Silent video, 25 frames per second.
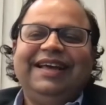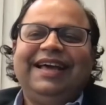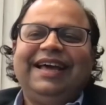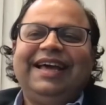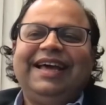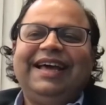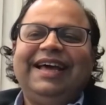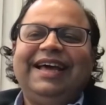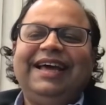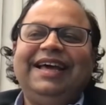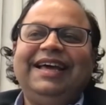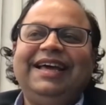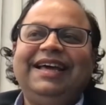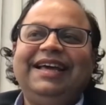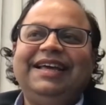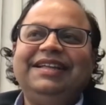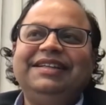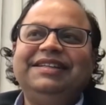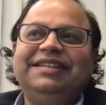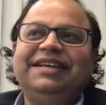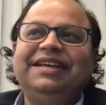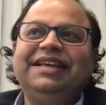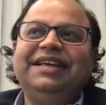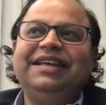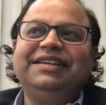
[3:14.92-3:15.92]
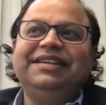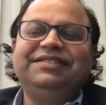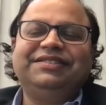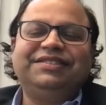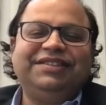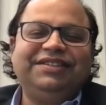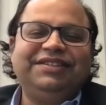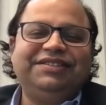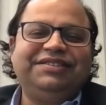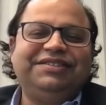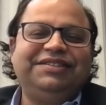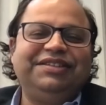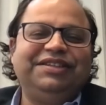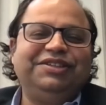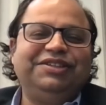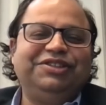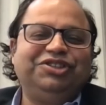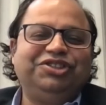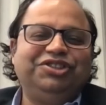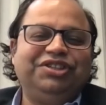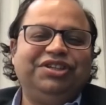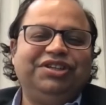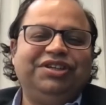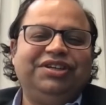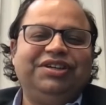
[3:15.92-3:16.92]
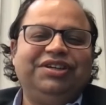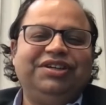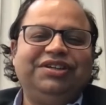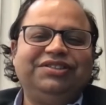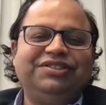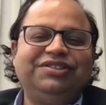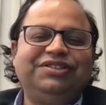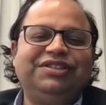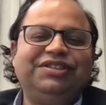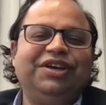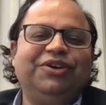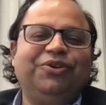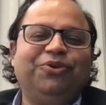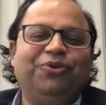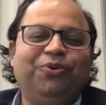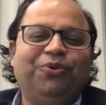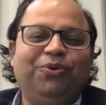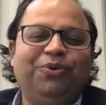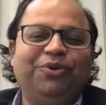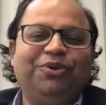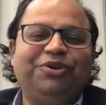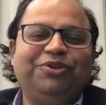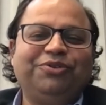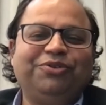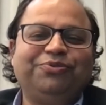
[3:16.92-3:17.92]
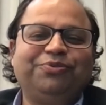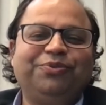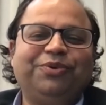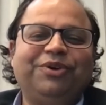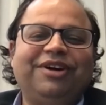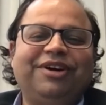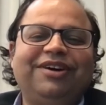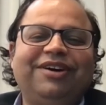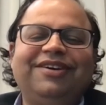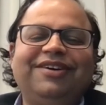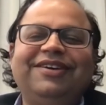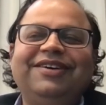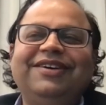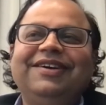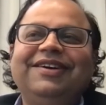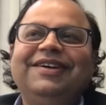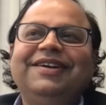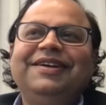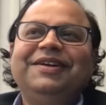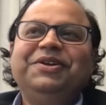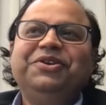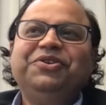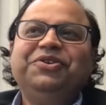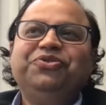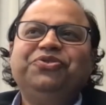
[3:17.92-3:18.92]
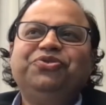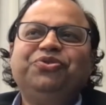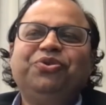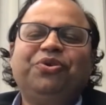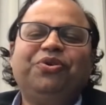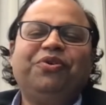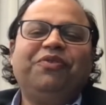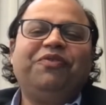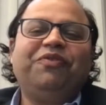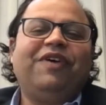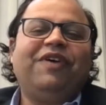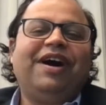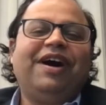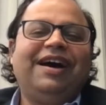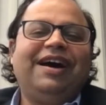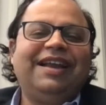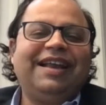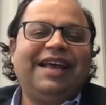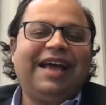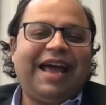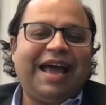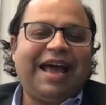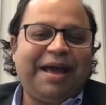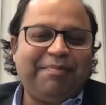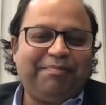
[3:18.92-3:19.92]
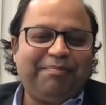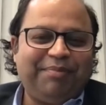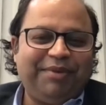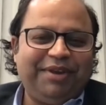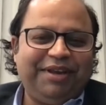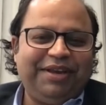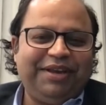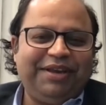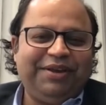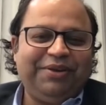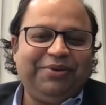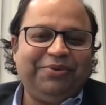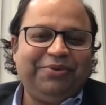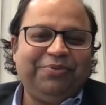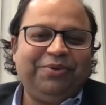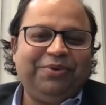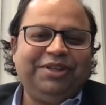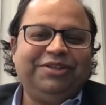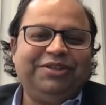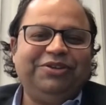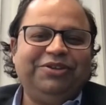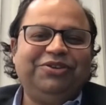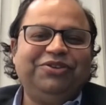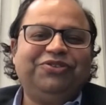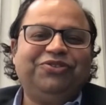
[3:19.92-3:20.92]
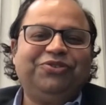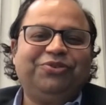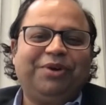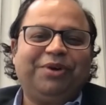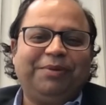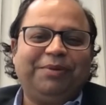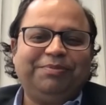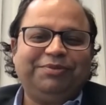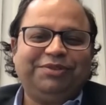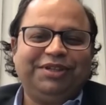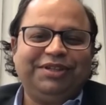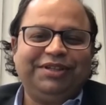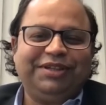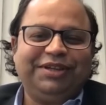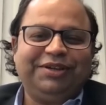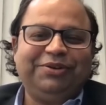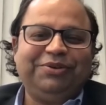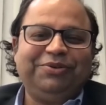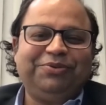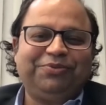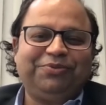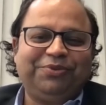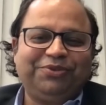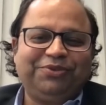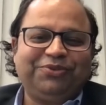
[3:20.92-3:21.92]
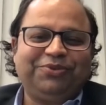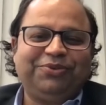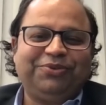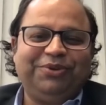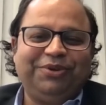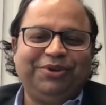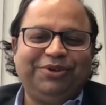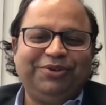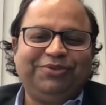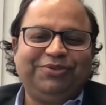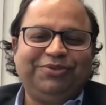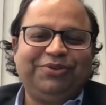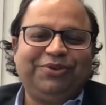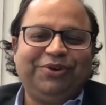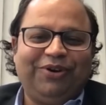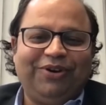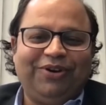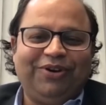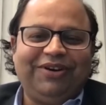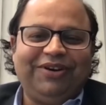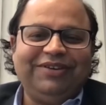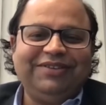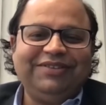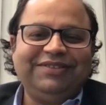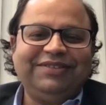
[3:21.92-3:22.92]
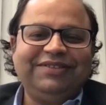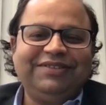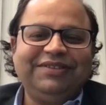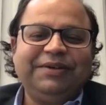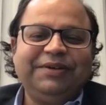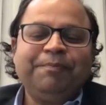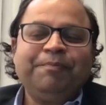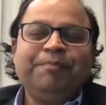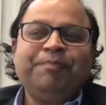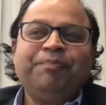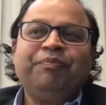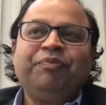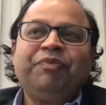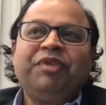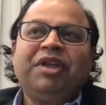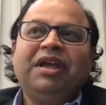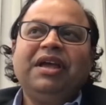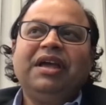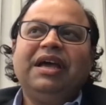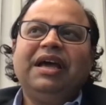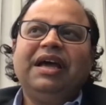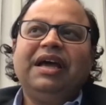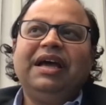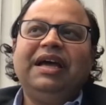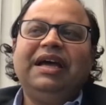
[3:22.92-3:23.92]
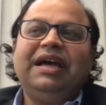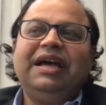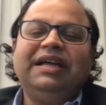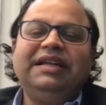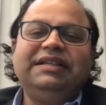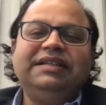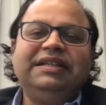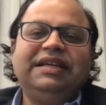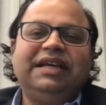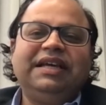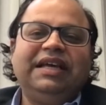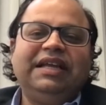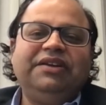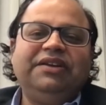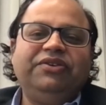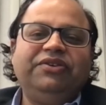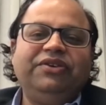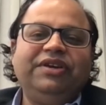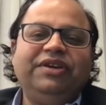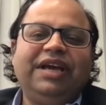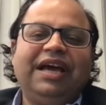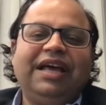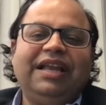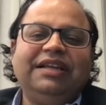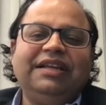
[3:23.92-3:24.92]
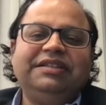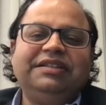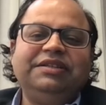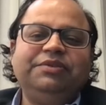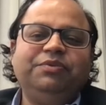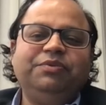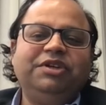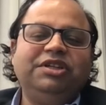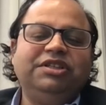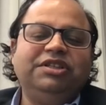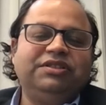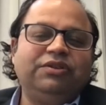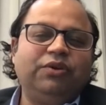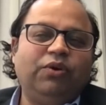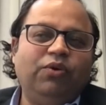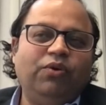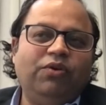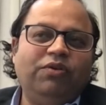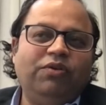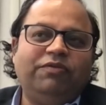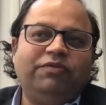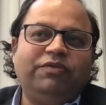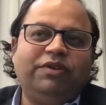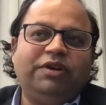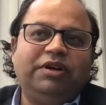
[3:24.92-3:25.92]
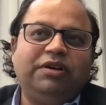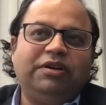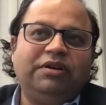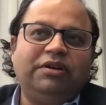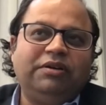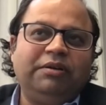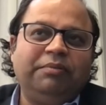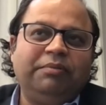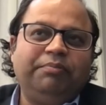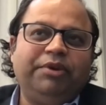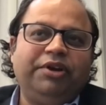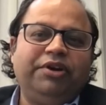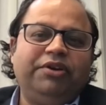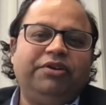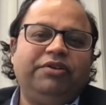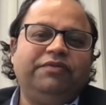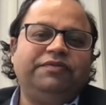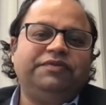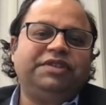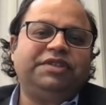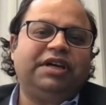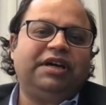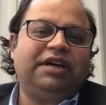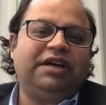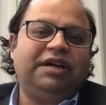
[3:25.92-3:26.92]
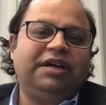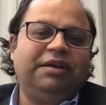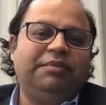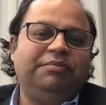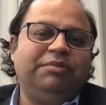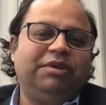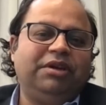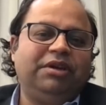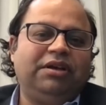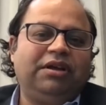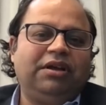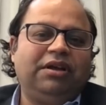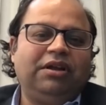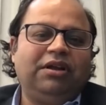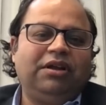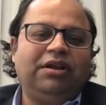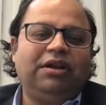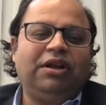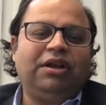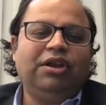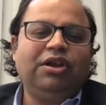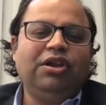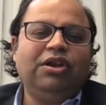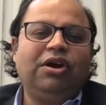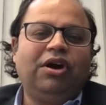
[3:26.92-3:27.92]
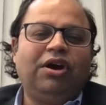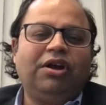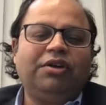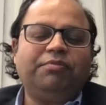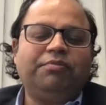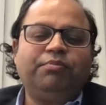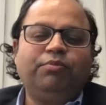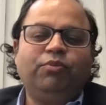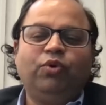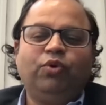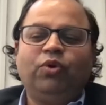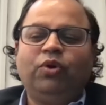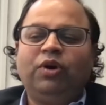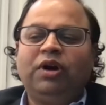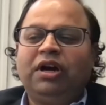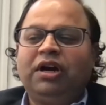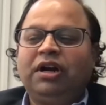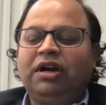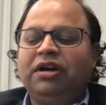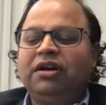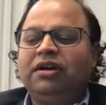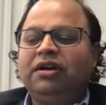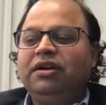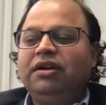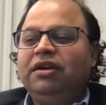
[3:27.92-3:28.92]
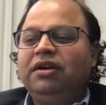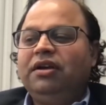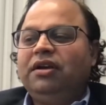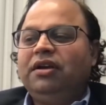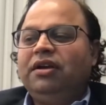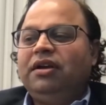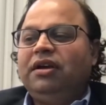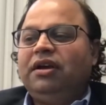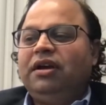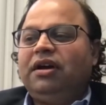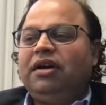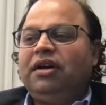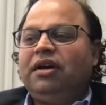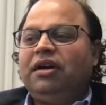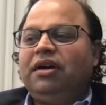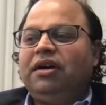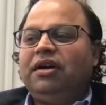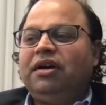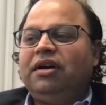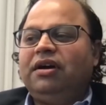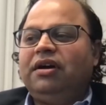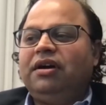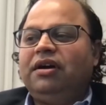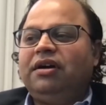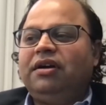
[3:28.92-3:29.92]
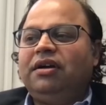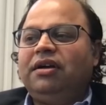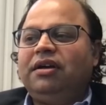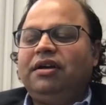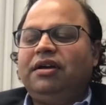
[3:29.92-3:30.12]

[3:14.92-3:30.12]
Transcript: and the existing uh, stakeholders were sort of unhappy with the disruption that it was going to cause and and reality was over a period of time uh, a lot more uh,